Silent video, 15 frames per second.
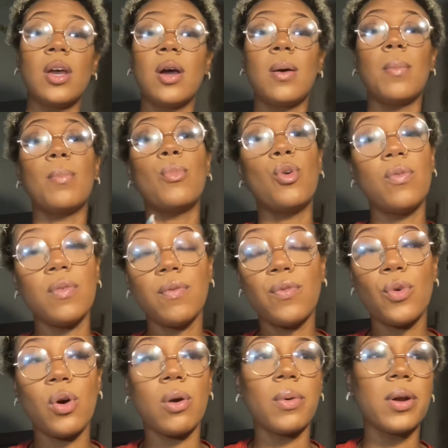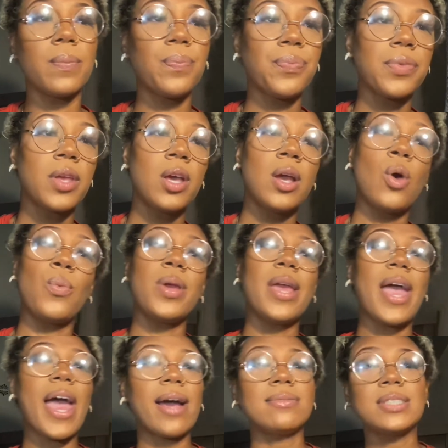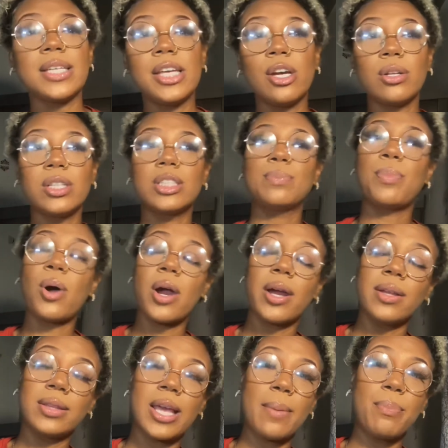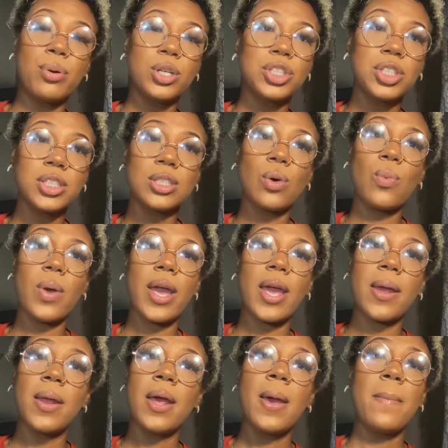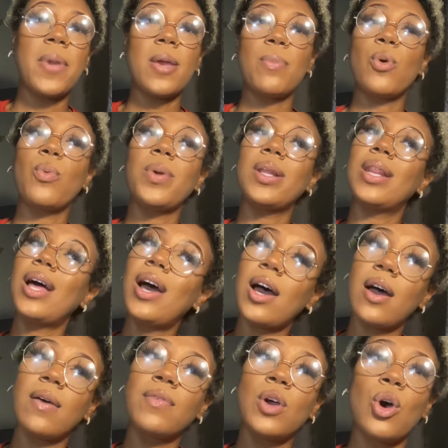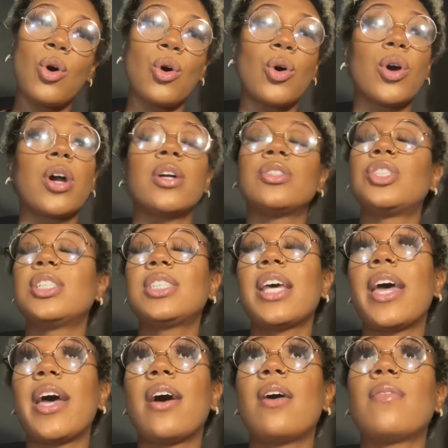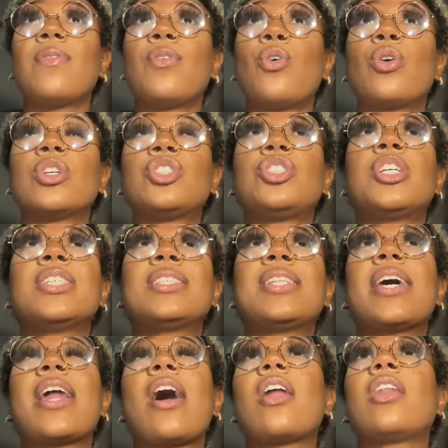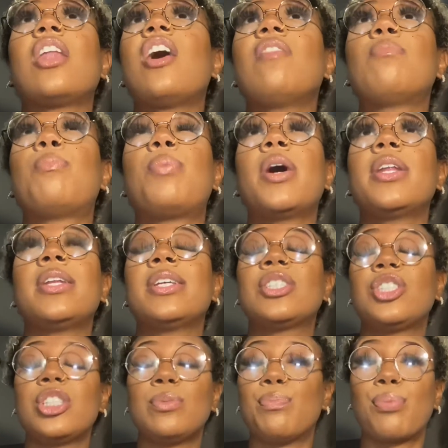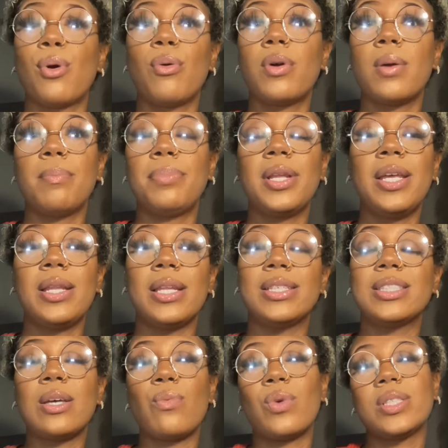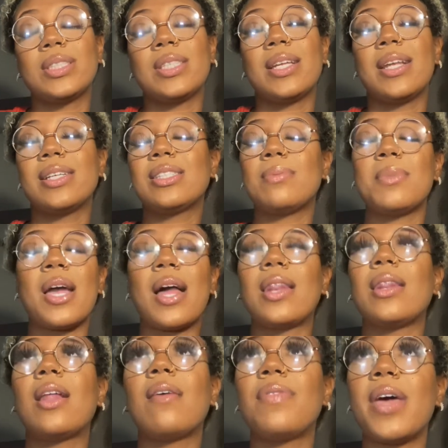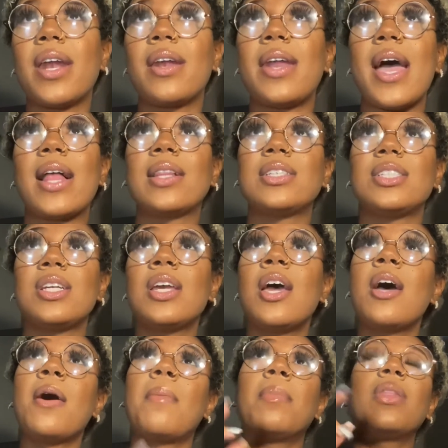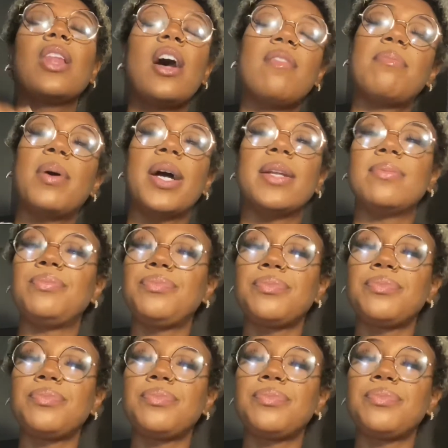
Moving forward, we have to heal this part that pushes away people we love, or just that our love button is just broke completely. Someone said that to me. I love that analogy. Love button.